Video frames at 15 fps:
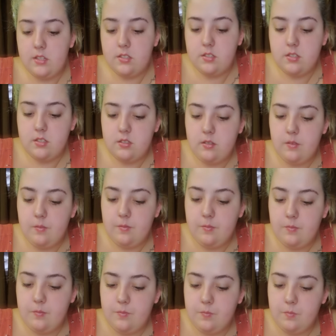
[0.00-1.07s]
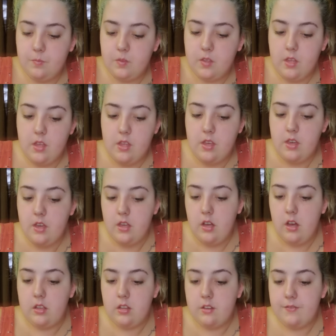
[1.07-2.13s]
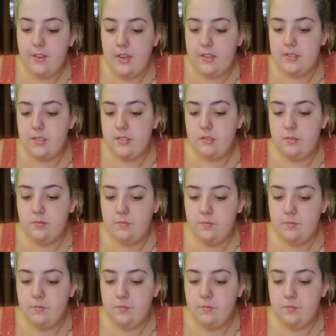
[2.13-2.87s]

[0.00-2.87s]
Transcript: What do you use it for? On your face.